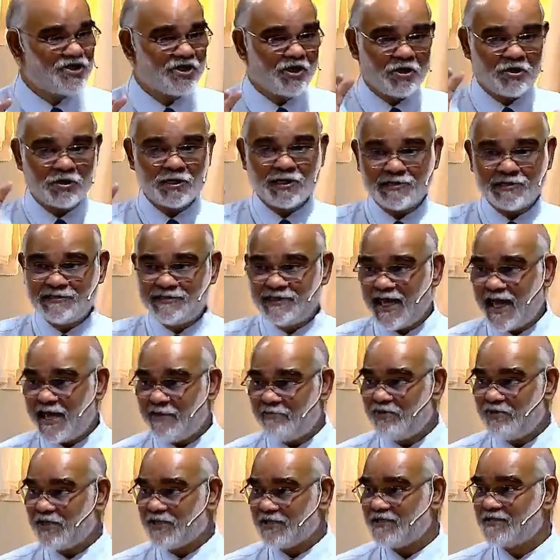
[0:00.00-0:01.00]
it on a
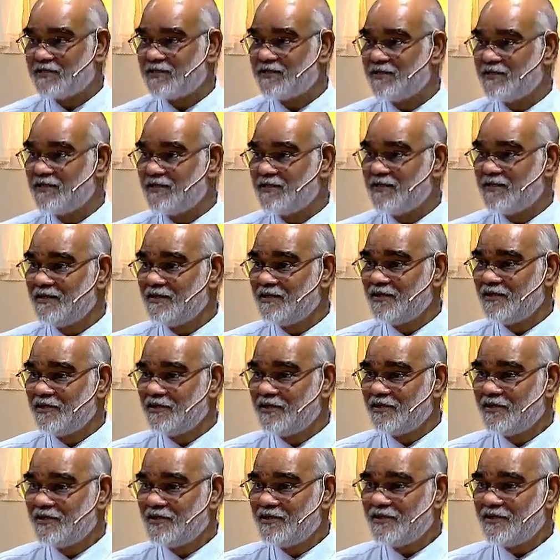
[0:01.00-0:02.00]
tablet.
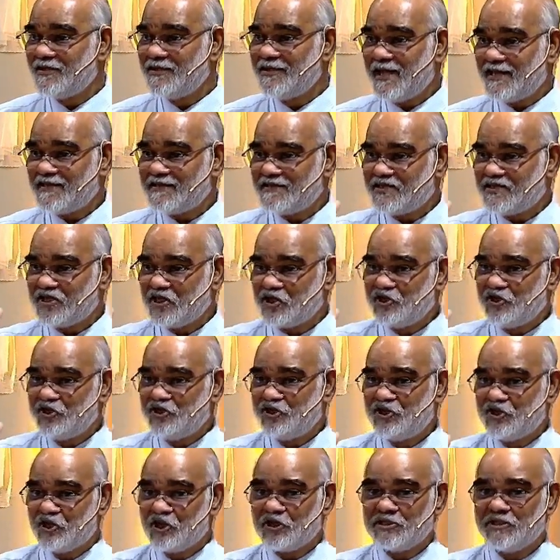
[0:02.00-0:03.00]
That's the
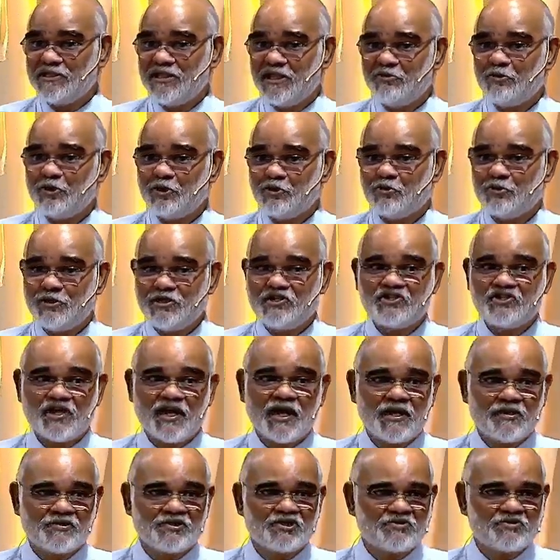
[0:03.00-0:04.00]
surety with which
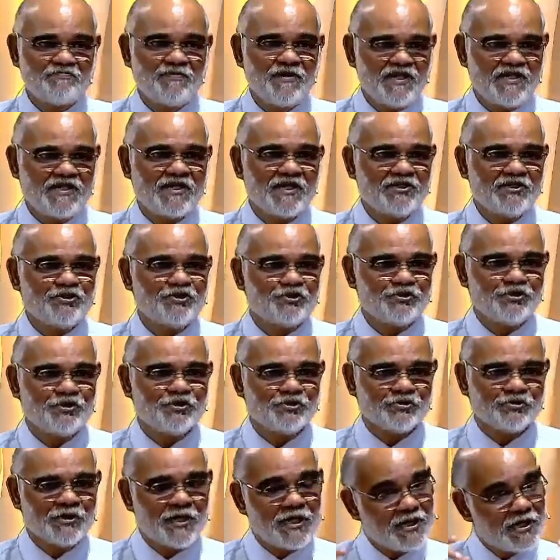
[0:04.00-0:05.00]
I am speaking to
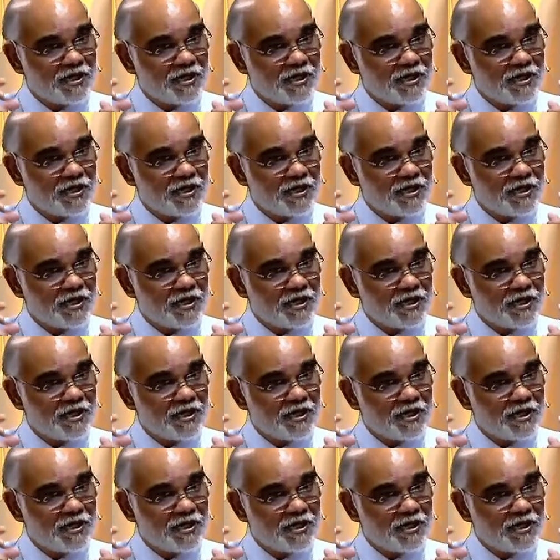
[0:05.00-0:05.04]
you.